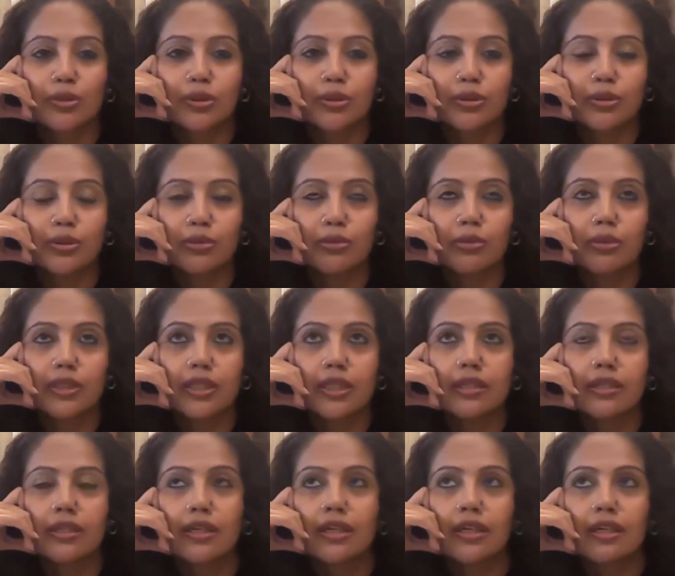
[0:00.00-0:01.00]
going to do
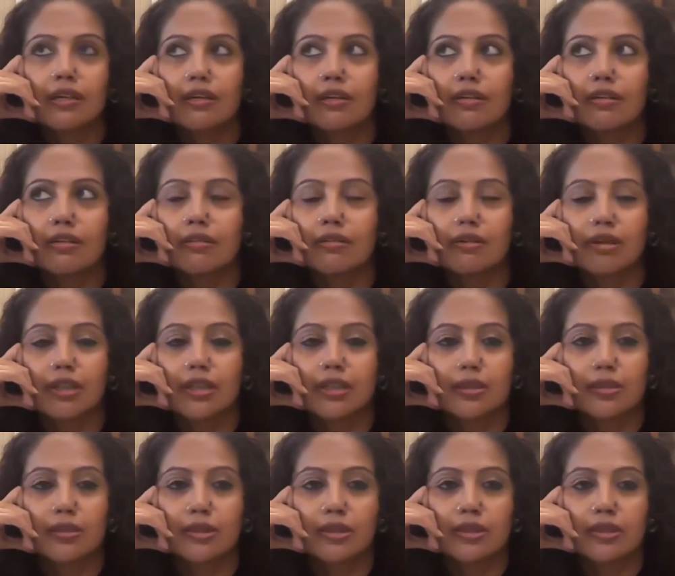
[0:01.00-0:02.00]
it?
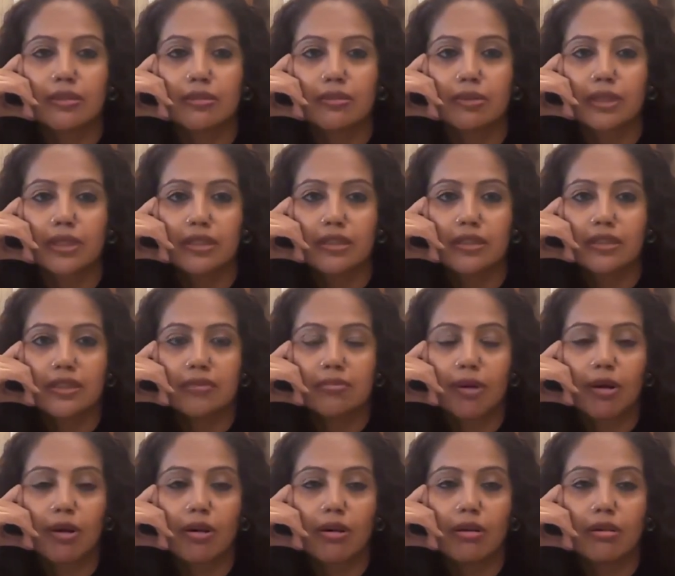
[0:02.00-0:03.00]
Also, we are a
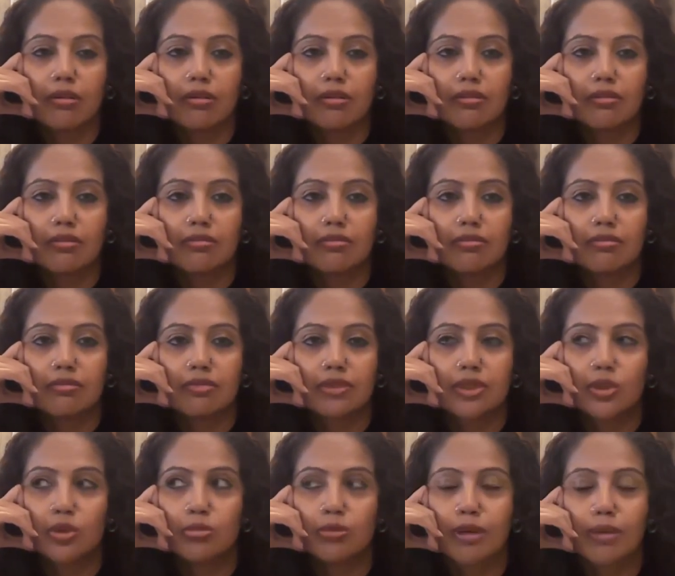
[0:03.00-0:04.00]
small
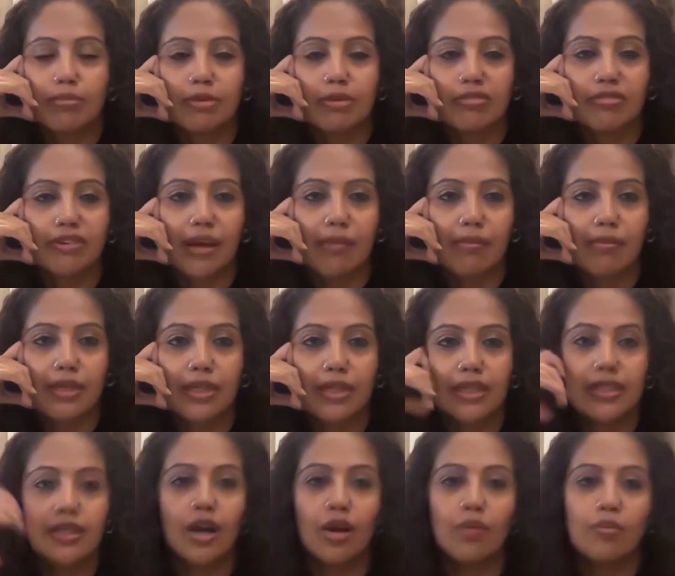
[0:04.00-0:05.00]
two-member
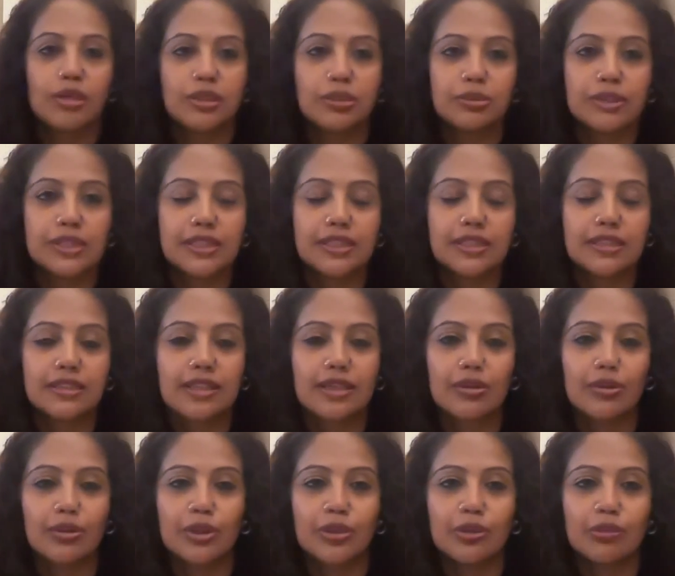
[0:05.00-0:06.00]
family, how much waste is
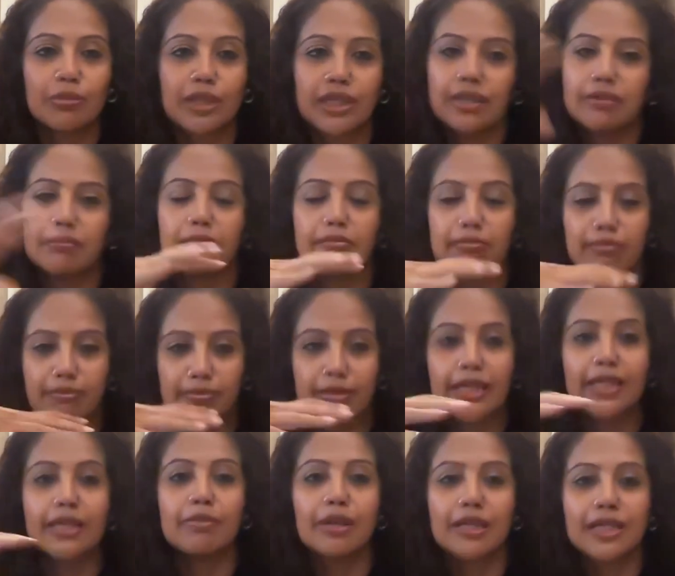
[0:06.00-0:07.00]
there going to be?
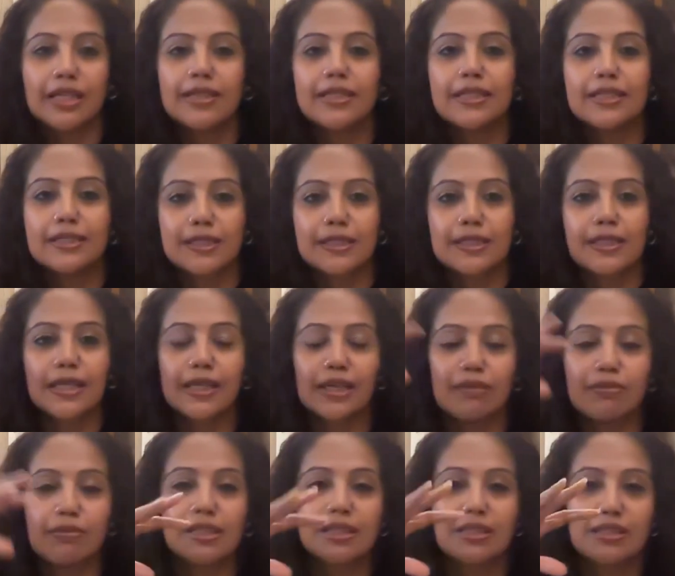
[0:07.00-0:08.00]
Many, many reasons I
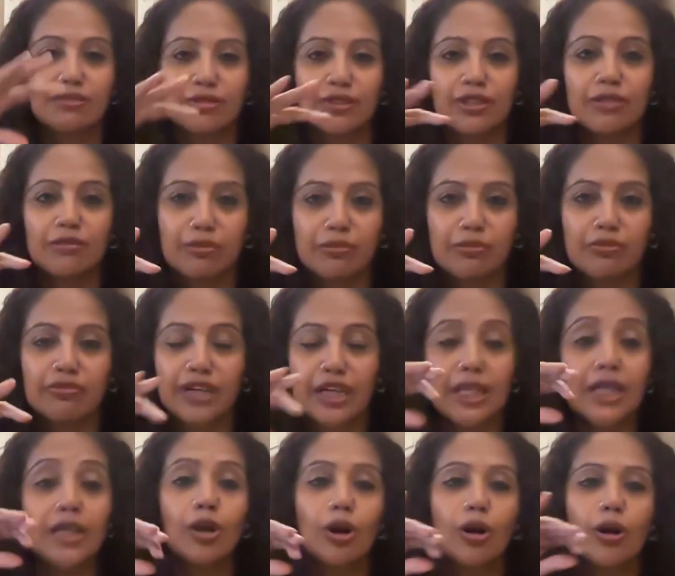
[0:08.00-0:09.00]
gave myself for a
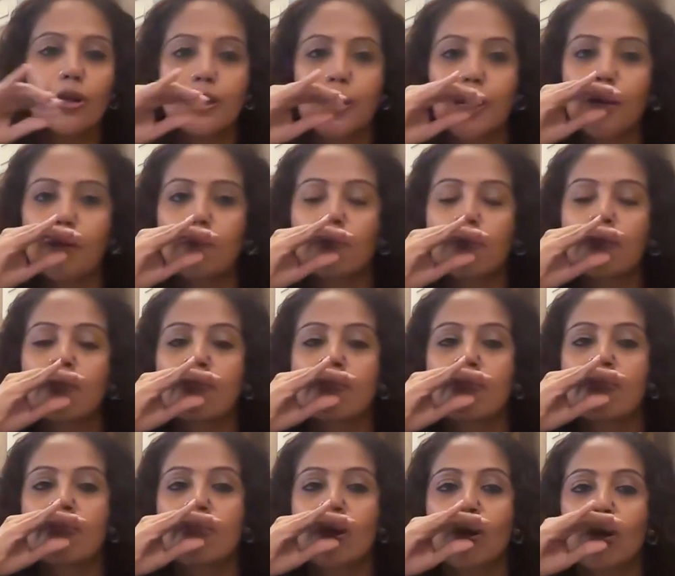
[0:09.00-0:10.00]
very long time,
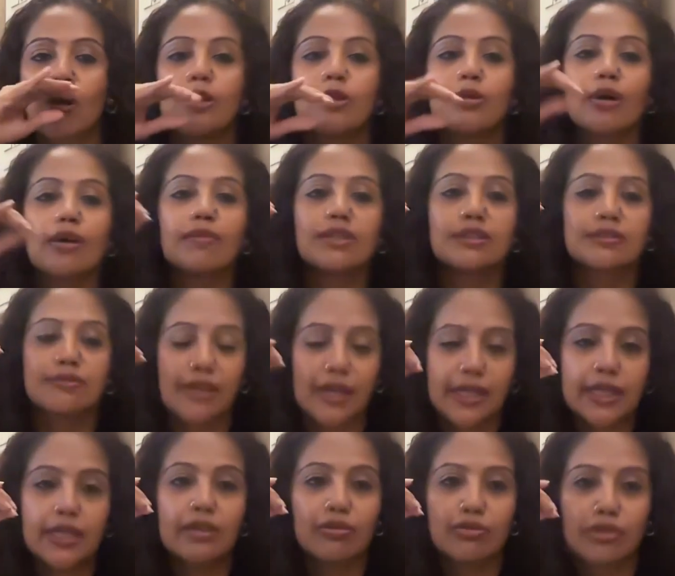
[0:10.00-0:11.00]
although I was
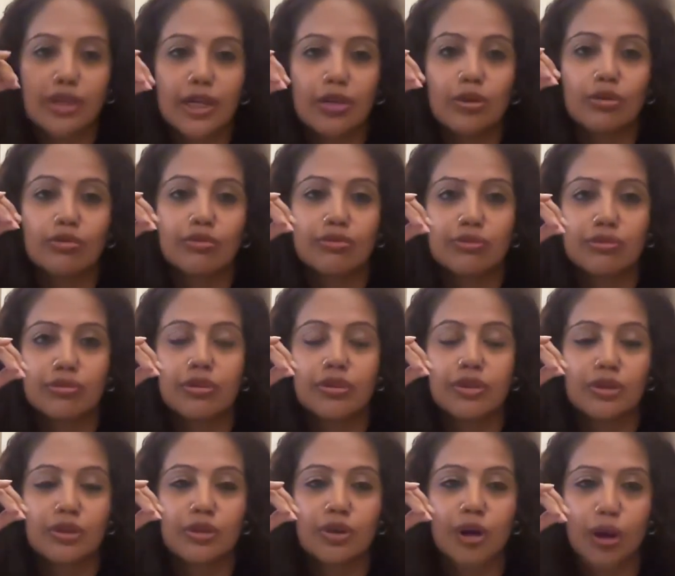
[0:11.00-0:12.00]
very aware of
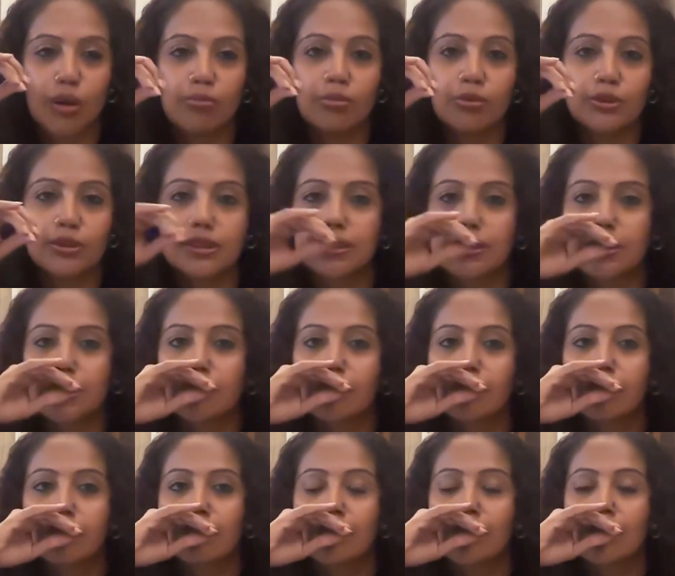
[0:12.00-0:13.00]
composting.
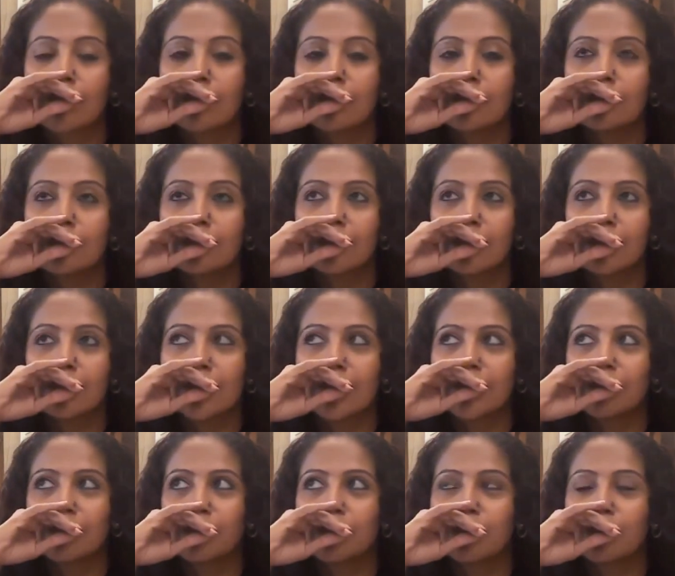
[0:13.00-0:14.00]
Till
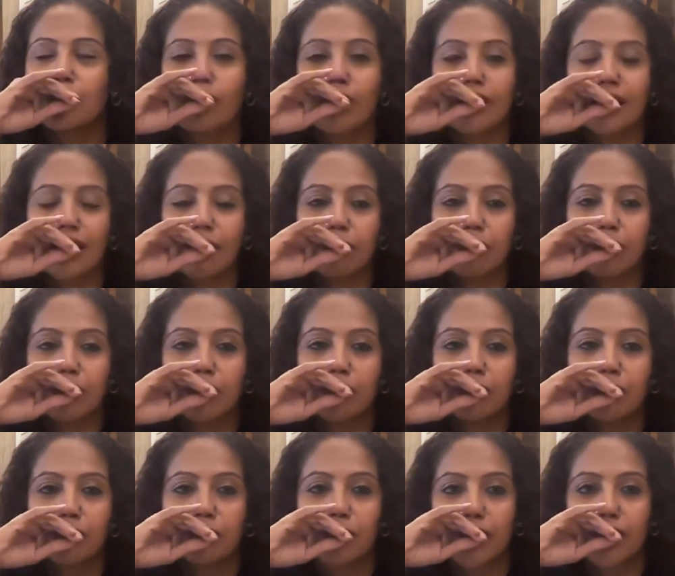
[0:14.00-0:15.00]
I don't know what happened to
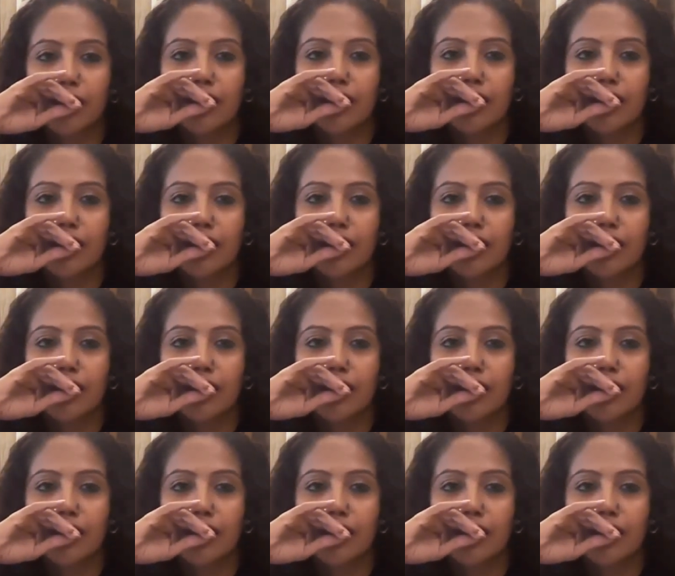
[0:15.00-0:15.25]
me one